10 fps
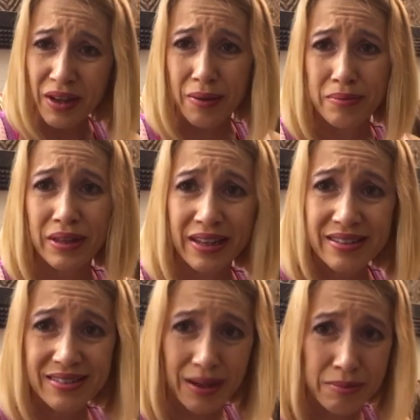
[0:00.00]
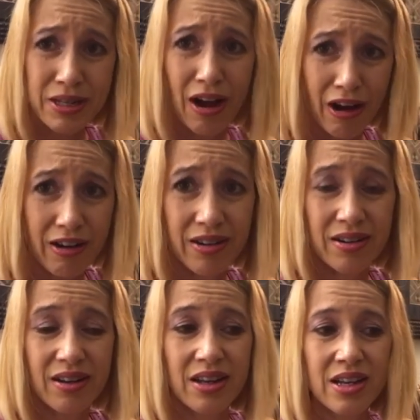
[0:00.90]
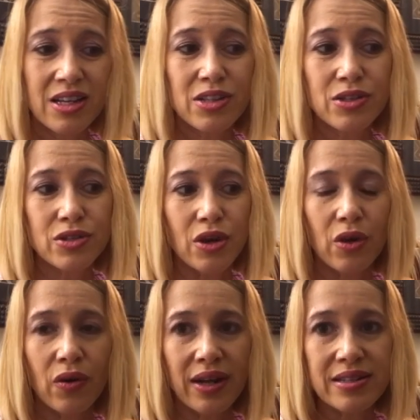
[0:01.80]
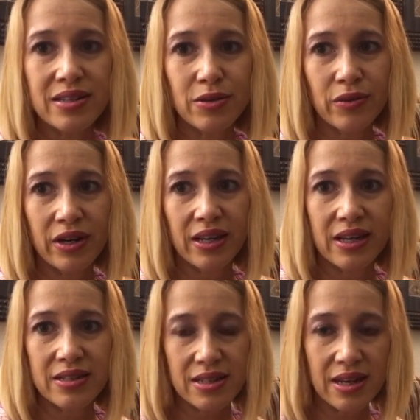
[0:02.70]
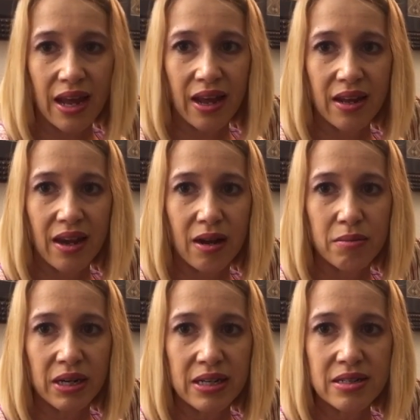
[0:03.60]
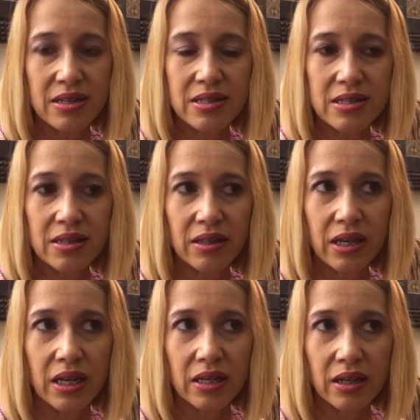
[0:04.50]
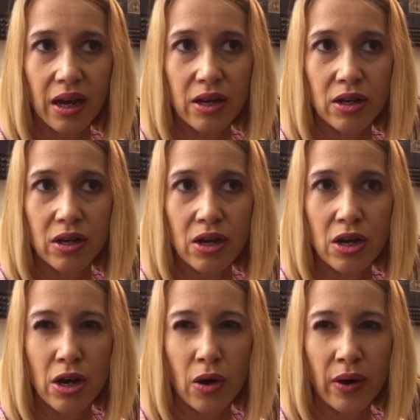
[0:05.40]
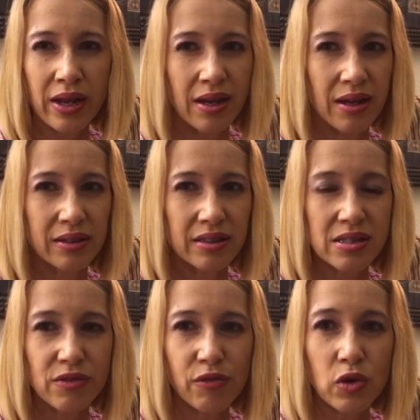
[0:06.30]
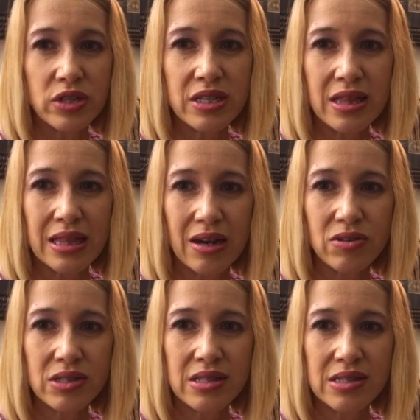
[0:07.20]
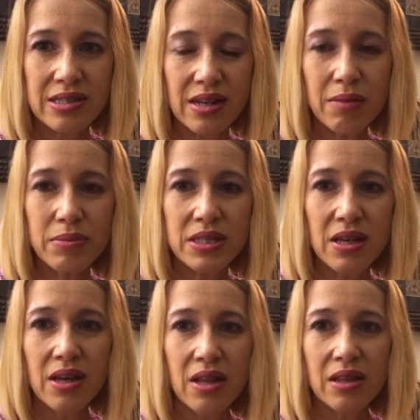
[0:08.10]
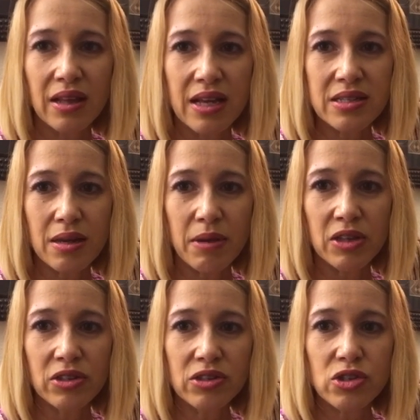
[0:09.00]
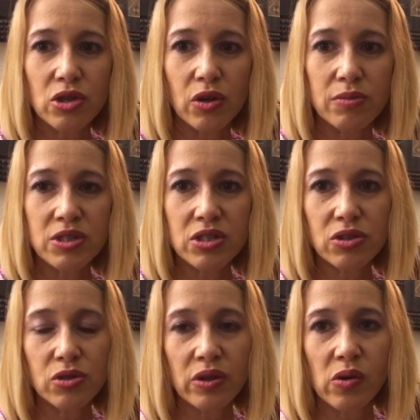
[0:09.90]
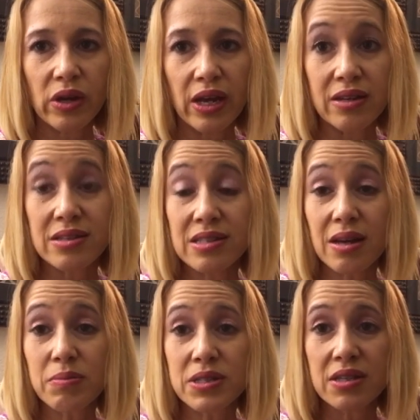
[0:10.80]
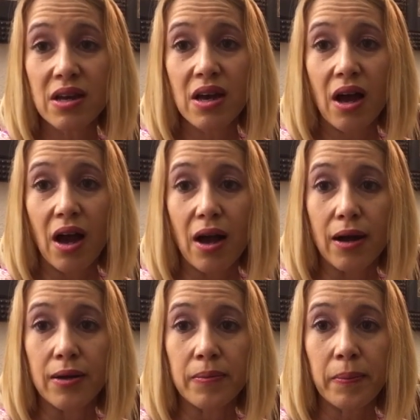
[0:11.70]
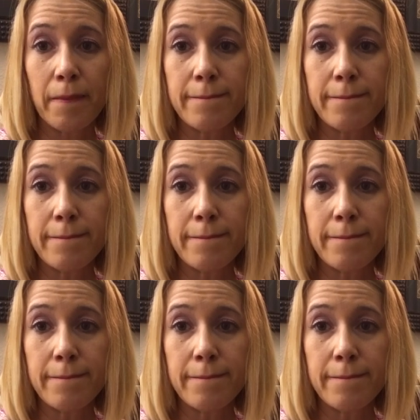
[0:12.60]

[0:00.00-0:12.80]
I'm tired. So I didn't run again today, but I did still hit, I know I hit at least 14,000 steps the last time I looked, so I'm still doing okay on steps. I